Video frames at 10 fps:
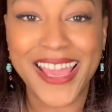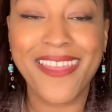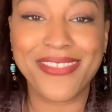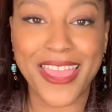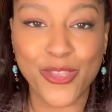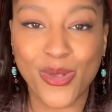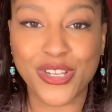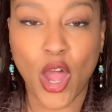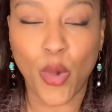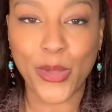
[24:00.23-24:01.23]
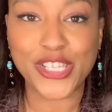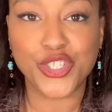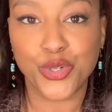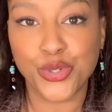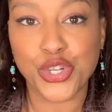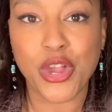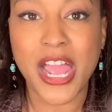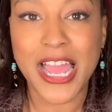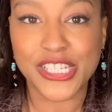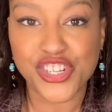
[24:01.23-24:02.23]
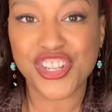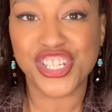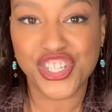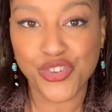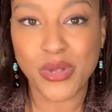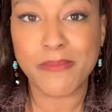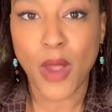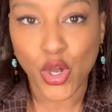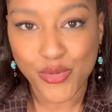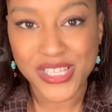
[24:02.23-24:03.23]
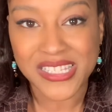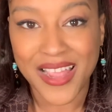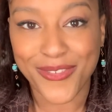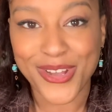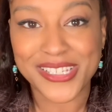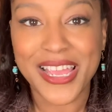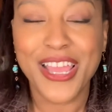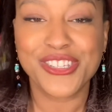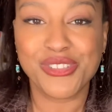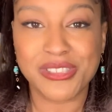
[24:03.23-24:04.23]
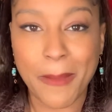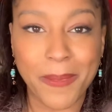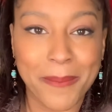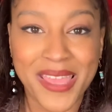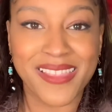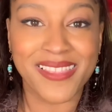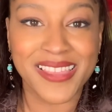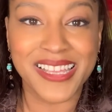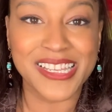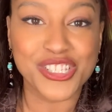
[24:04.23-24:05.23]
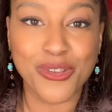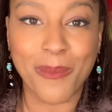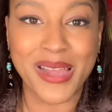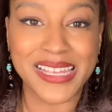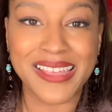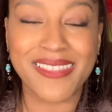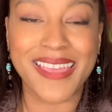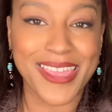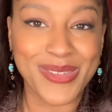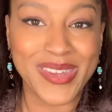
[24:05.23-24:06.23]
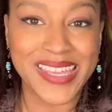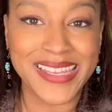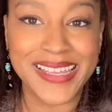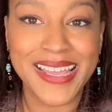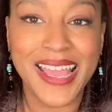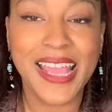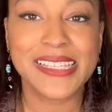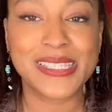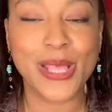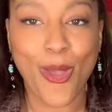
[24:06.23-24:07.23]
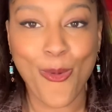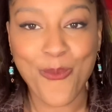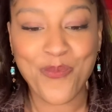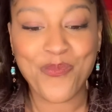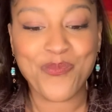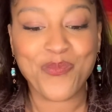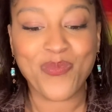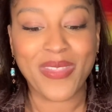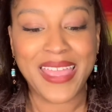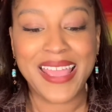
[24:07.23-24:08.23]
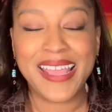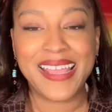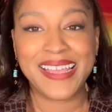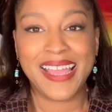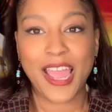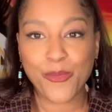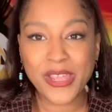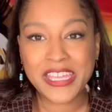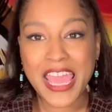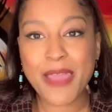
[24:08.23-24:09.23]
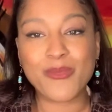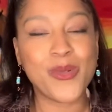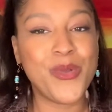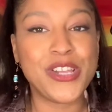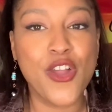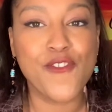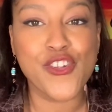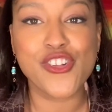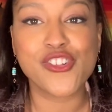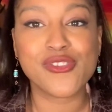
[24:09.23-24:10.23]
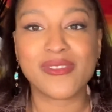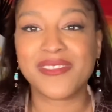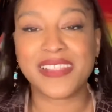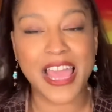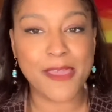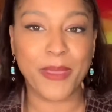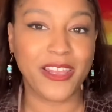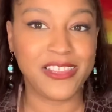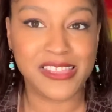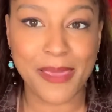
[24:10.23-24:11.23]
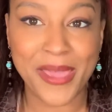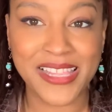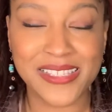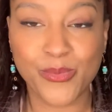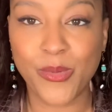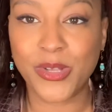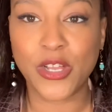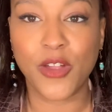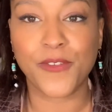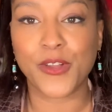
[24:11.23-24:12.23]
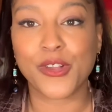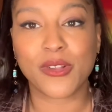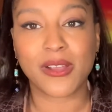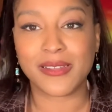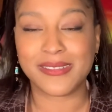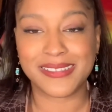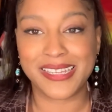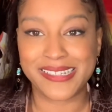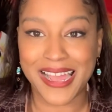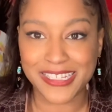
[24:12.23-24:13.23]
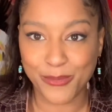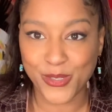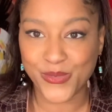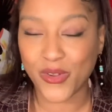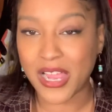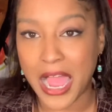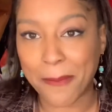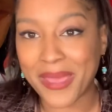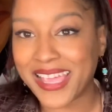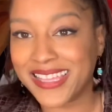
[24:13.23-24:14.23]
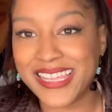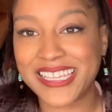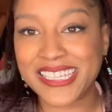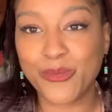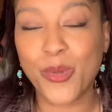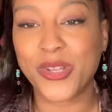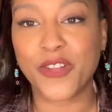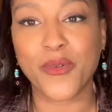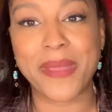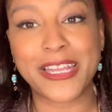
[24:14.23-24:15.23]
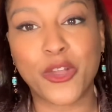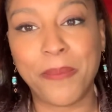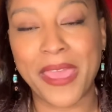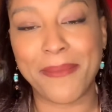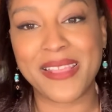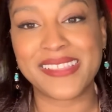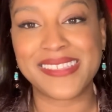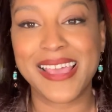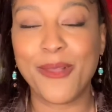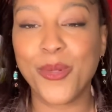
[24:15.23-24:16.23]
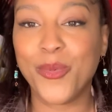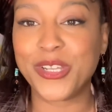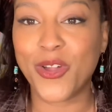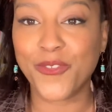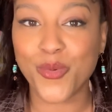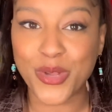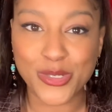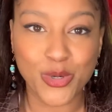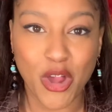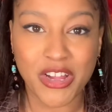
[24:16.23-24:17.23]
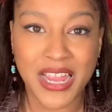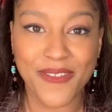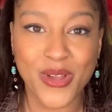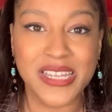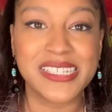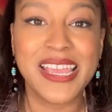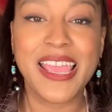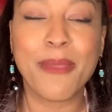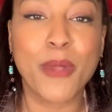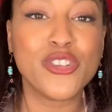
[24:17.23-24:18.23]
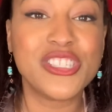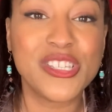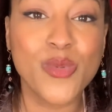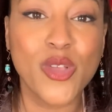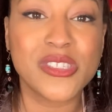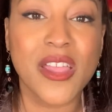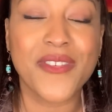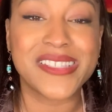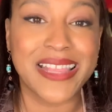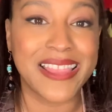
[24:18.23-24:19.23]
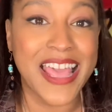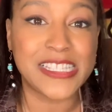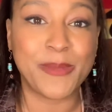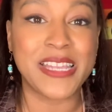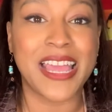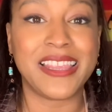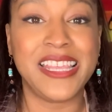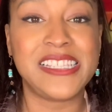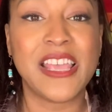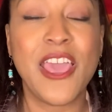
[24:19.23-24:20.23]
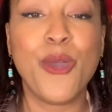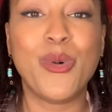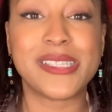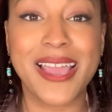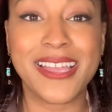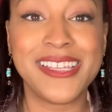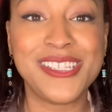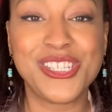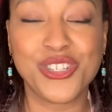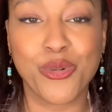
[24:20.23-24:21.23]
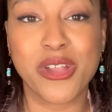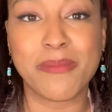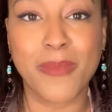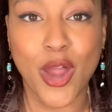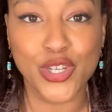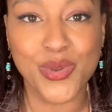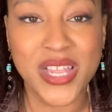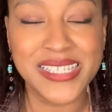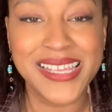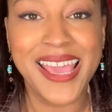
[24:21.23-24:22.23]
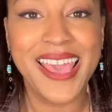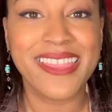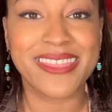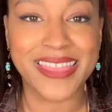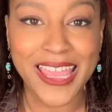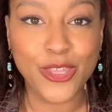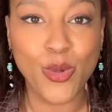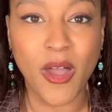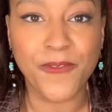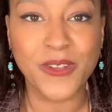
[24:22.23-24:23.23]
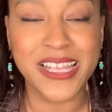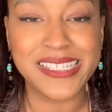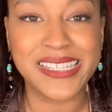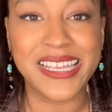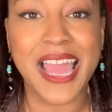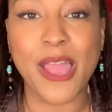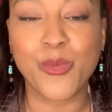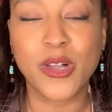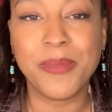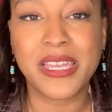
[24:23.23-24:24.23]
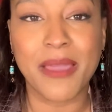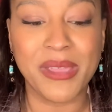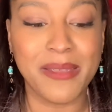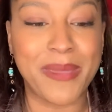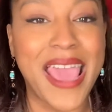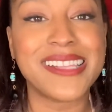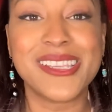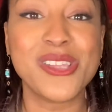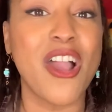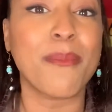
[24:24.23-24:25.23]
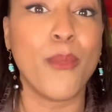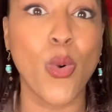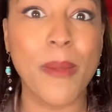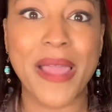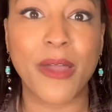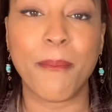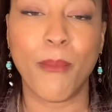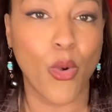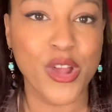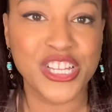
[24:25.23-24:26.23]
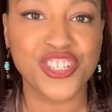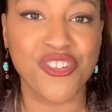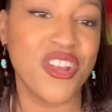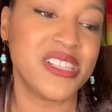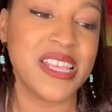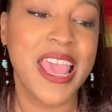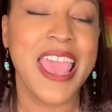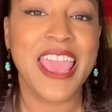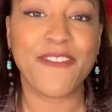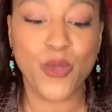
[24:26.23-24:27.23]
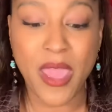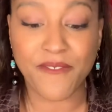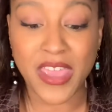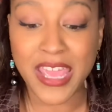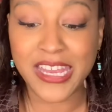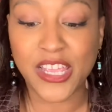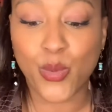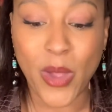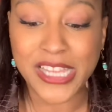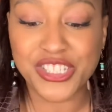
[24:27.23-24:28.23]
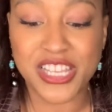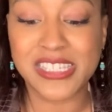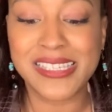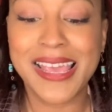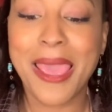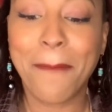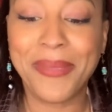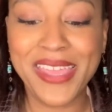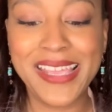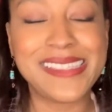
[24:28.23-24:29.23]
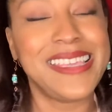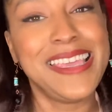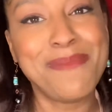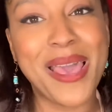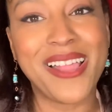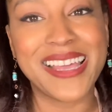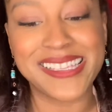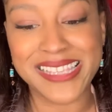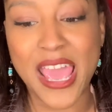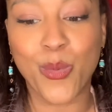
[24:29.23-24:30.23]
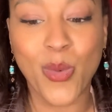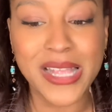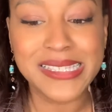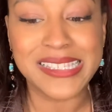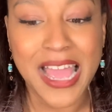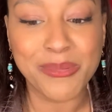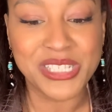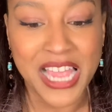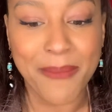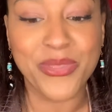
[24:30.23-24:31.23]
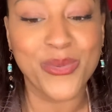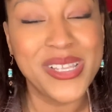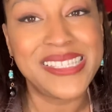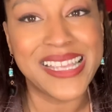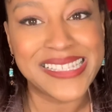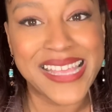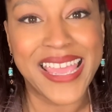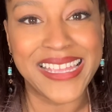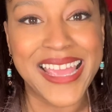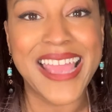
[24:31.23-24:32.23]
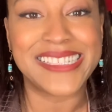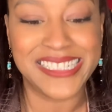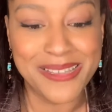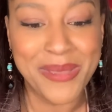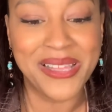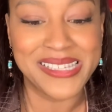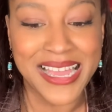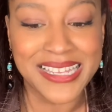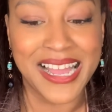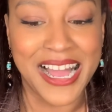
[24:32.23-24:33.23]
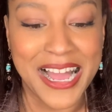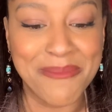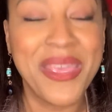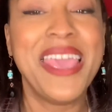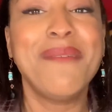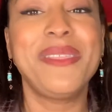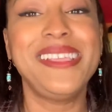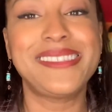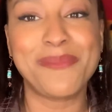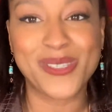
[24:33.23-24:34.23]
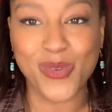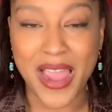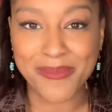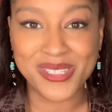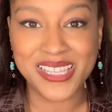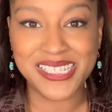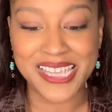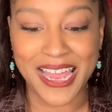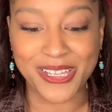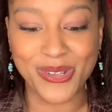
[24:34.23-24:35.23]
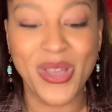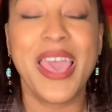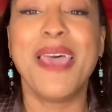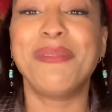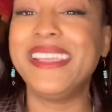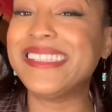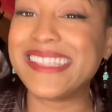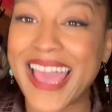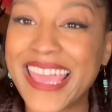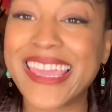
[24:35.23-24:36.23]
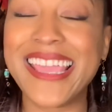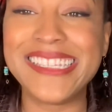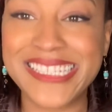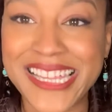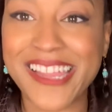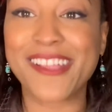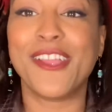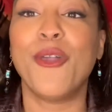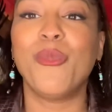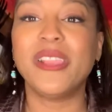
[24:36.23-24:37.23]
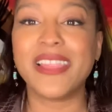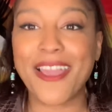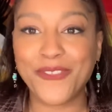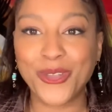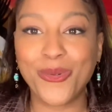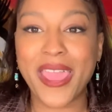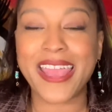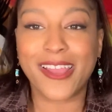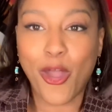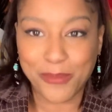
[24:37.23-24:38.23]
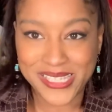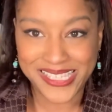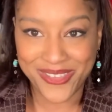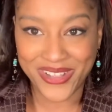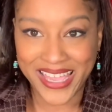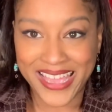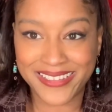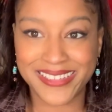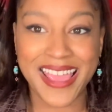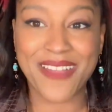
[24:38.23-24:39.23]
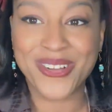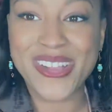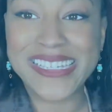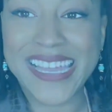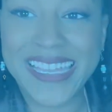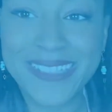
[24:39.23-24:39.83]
then you can always use your underinsured motorist coverage to supplement the additional money that you need. So, a recap, we went over liability limits, we went over deductibles for comp and collision, we went over medical payments, we went over rental car coverage, emergency road service, and last but not least was uninsured motorists. Thank you all for listening. I will be coming back to talk more about more insurance. If you have any questions, please email us at onestopshop368@gmail.com. Please subscribe to the channel. Please like and share. We love you and hope to see you again. Have a great day.